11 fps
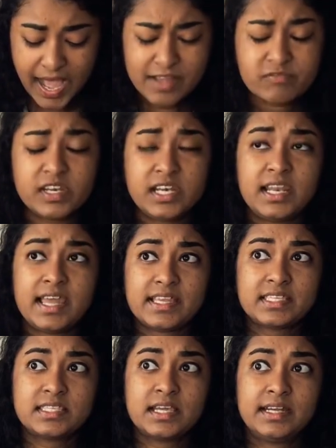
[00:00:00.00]
Have
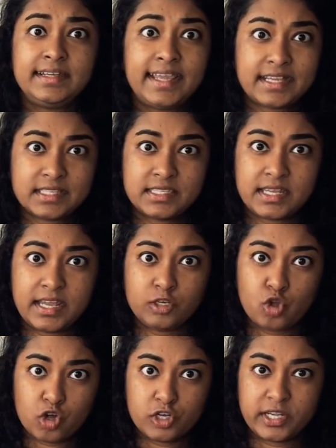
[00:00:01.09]
less
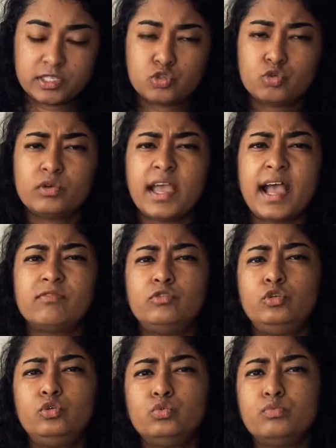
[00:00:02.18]
text and context. Don't
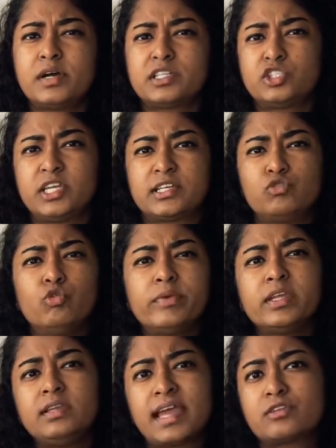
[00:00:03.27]
have too much
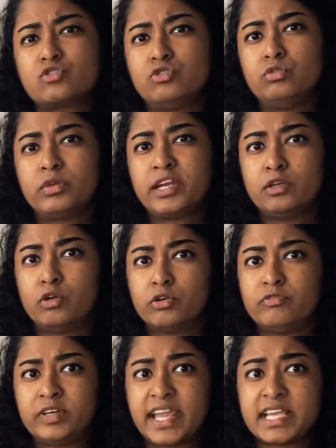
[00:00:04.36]
text. Nobody likes to look at
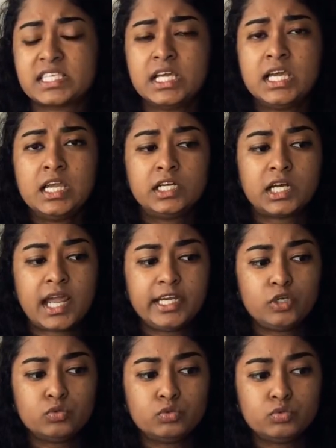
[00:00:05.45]
a lot of text.
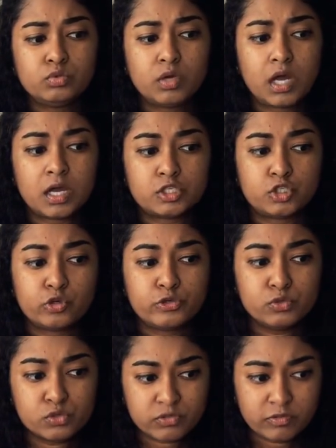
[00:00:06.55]
Try to
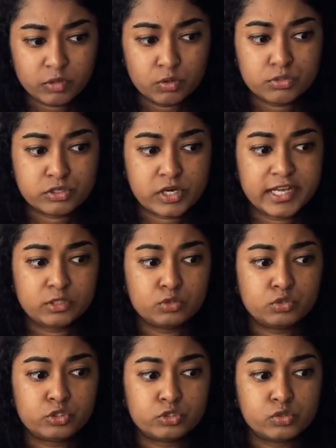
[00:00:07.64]
show user flows,
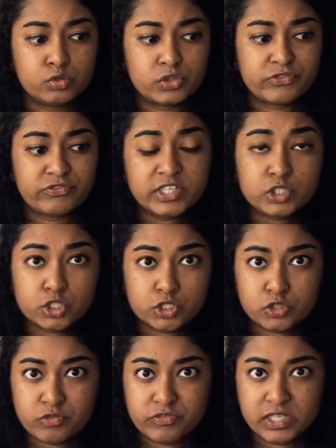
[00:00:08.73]
try to show the
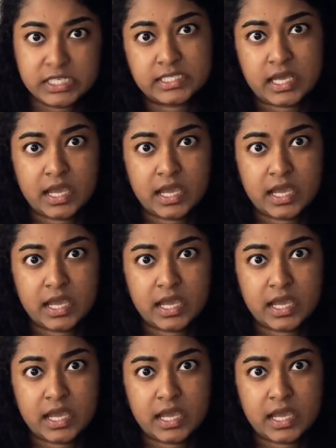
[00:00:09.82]
features of the